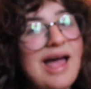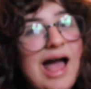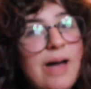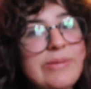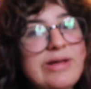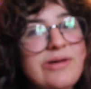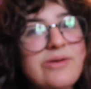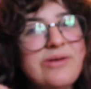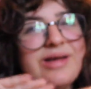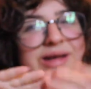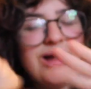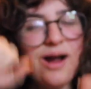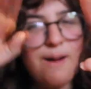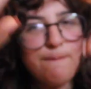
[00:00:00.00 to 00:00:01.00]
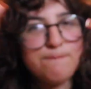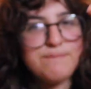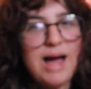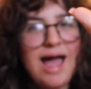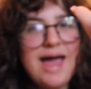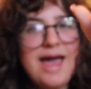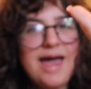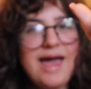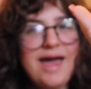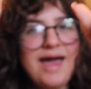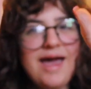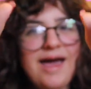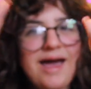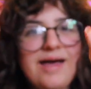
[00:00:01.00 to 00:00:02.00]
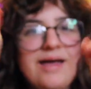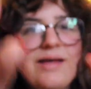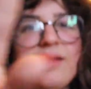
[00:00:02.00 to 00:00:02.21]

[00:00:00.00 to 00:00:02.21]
a happy new year. Bye!